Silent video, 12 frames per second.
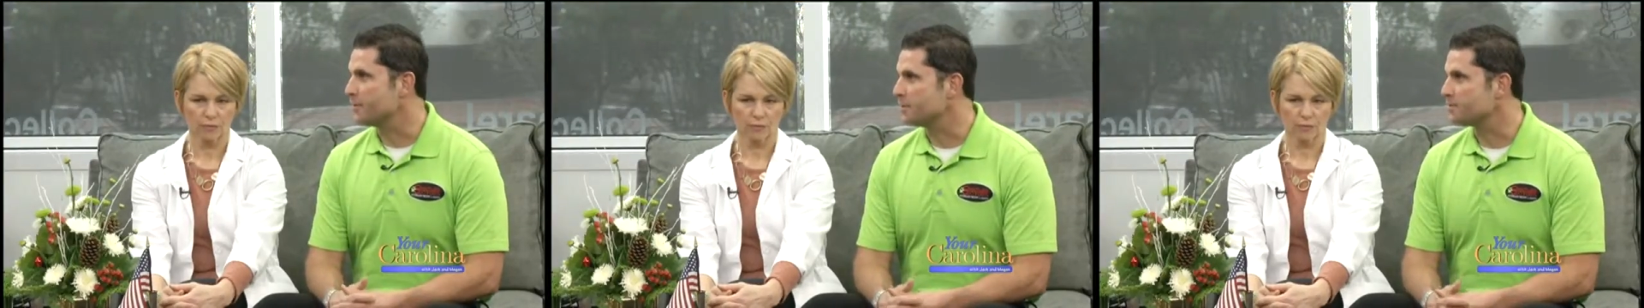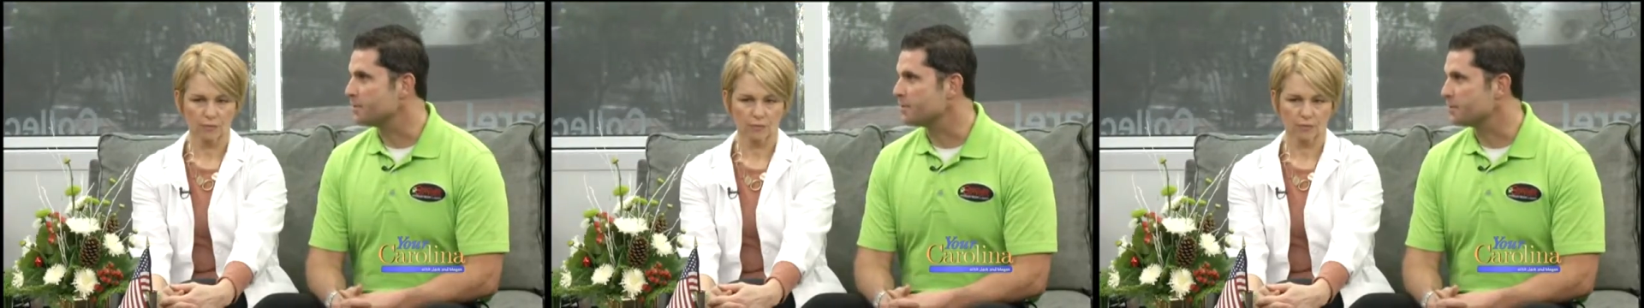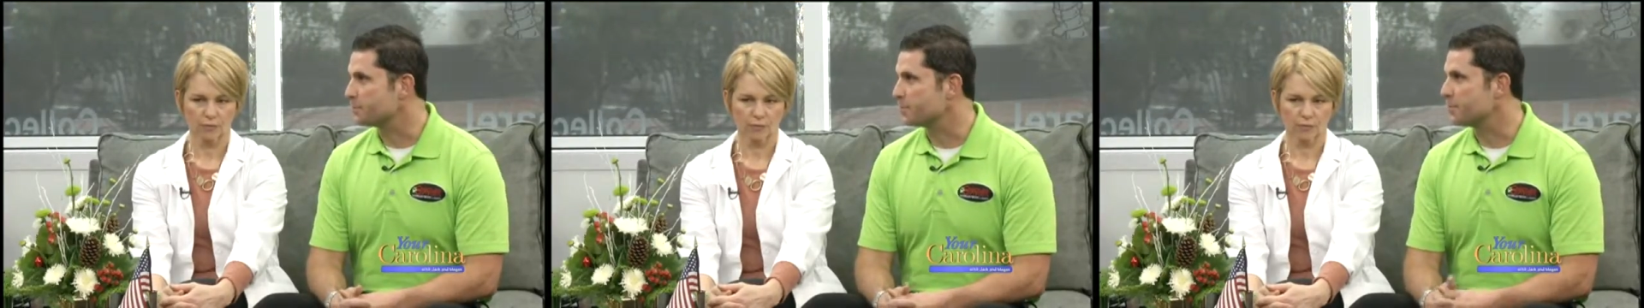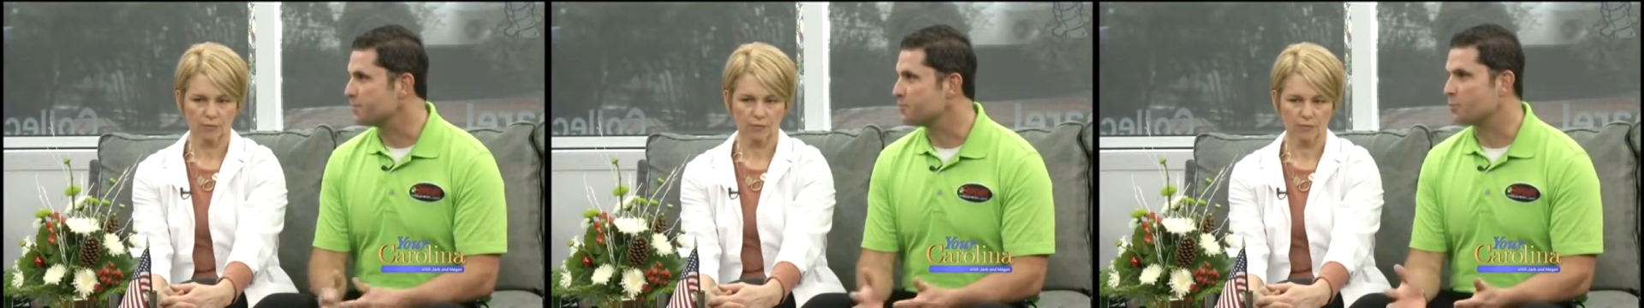Speaker 1: as a
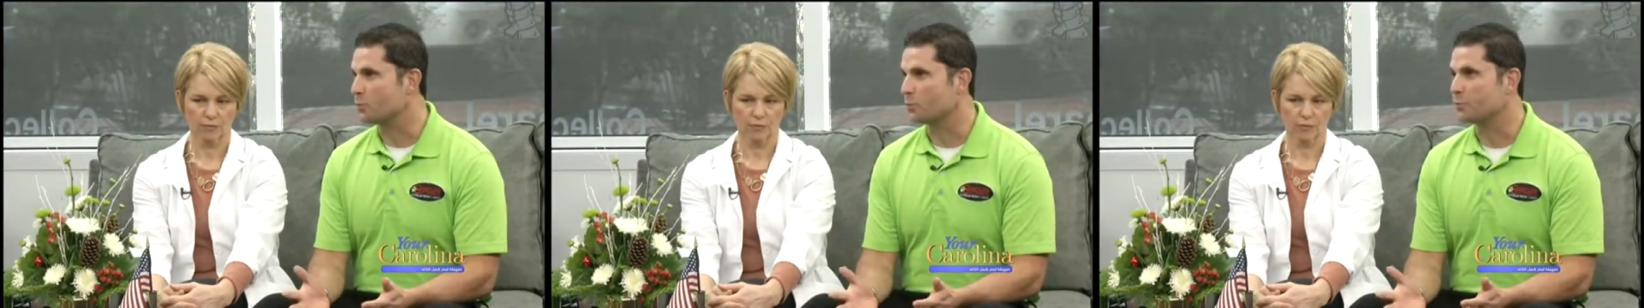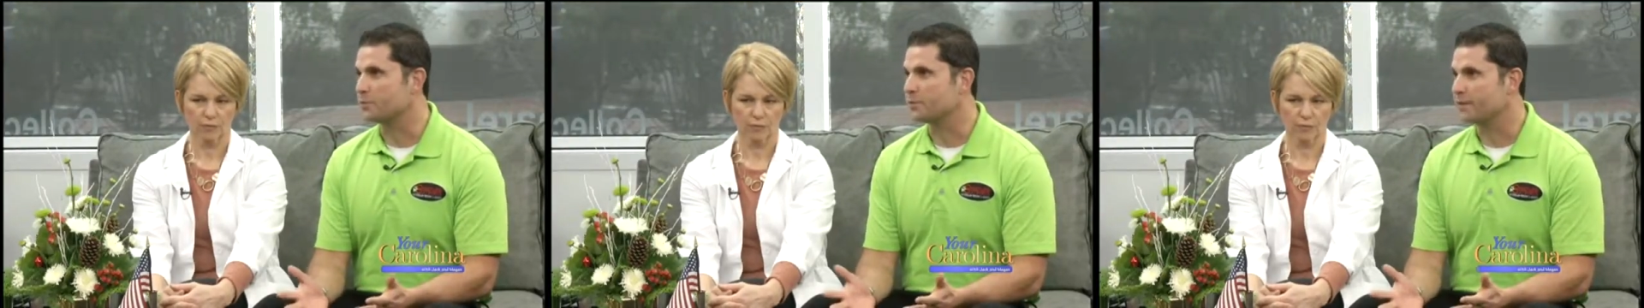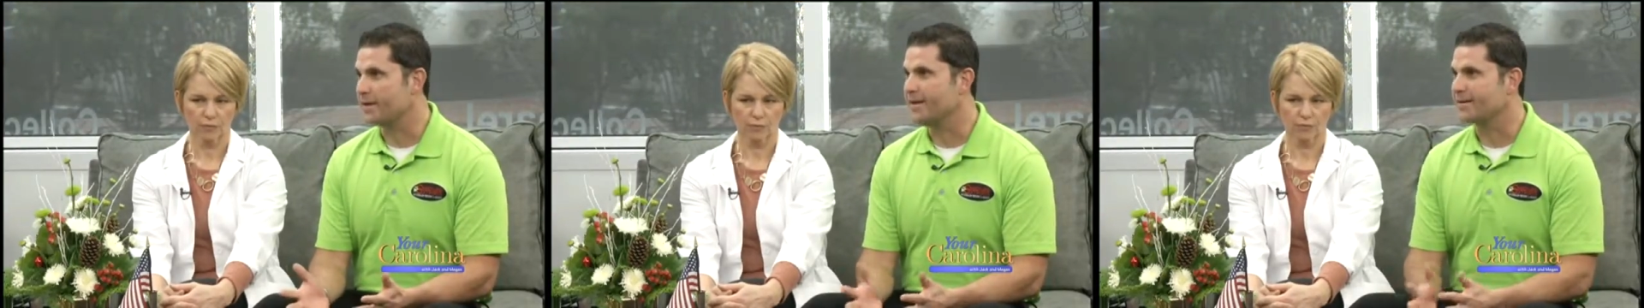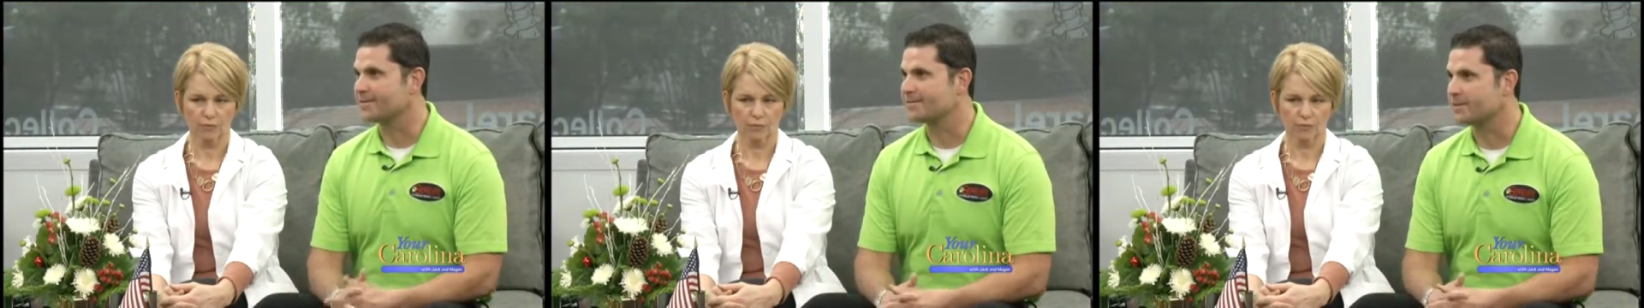potential
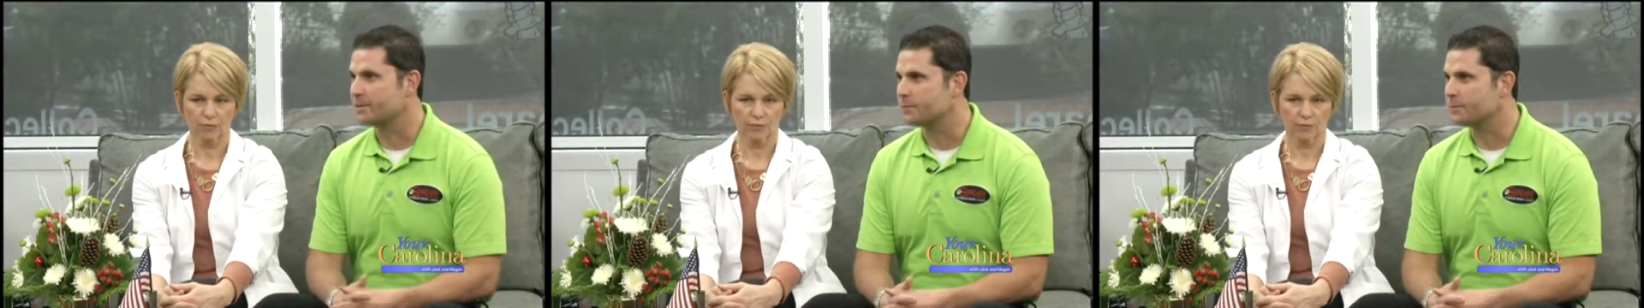guest. And really?